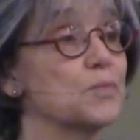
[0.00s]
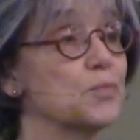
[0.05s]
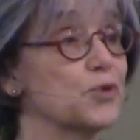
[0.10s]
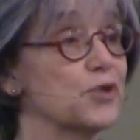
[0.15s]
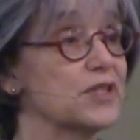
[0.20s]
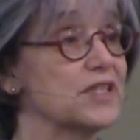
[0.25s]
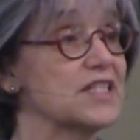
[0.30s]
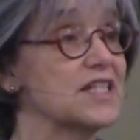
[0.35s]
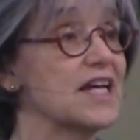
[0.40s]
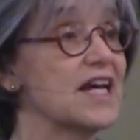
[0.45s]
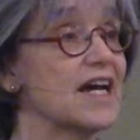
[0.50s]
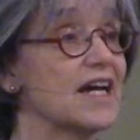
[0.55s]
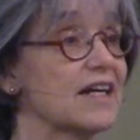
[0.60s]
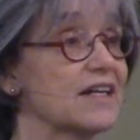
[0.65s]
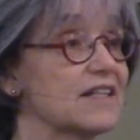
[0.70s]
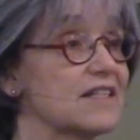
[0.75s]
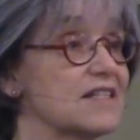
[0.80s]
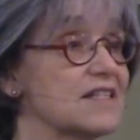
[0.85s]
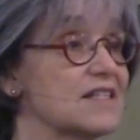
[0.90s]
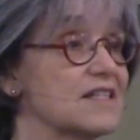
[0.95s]

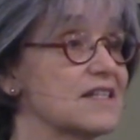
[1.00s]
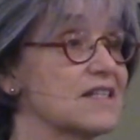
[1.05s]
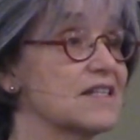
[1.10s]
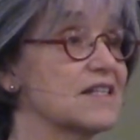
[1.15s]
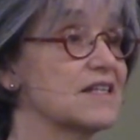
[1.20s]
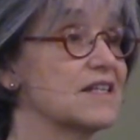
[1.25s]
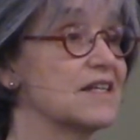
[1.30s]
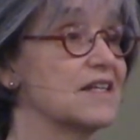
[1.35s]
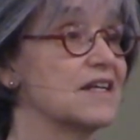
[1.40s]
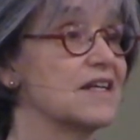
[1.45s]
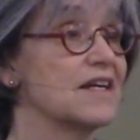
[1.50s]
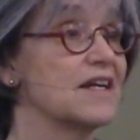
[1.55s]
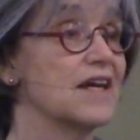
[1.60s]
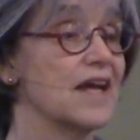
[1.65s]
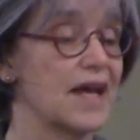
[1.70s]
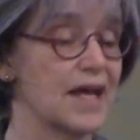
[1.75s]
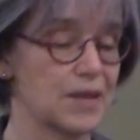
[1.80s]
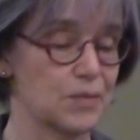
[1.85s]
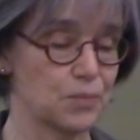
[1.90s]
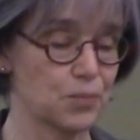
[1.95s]
protect
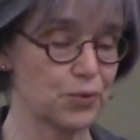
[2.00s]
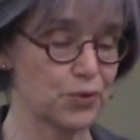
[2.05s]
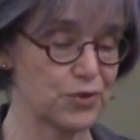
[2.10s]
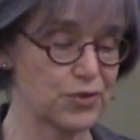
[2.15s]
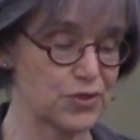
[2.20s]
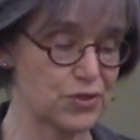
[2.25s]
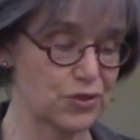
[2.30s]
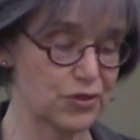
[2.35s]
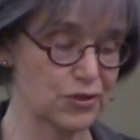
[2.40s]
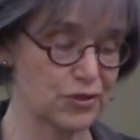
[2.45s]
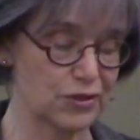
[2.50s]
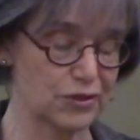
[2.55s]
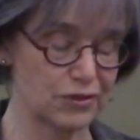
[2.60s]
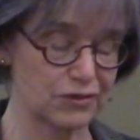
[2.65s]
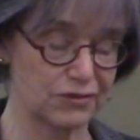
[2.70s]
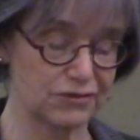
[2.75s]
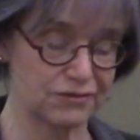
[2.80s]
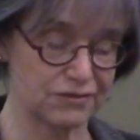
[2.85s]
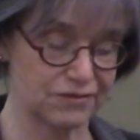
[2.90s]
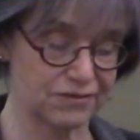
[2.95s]
and
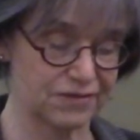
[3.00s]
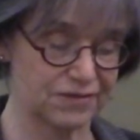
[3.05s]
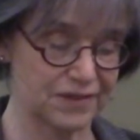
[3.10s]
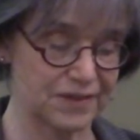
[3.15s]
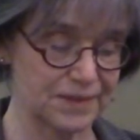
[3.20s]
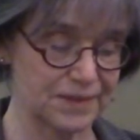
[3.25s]
preserve.